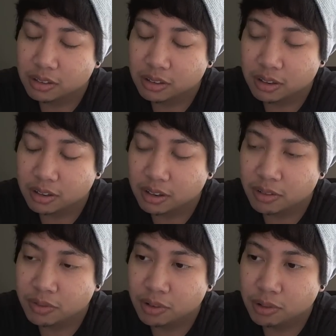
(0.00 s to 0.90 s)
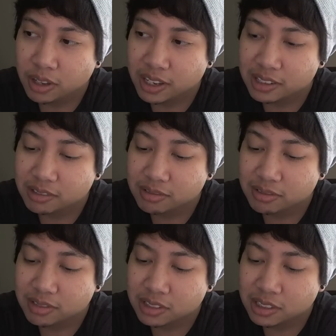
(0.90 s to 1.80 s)
I feel like
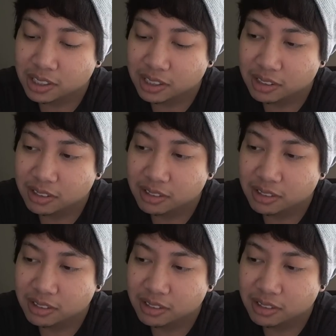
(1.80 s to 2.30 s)
shit,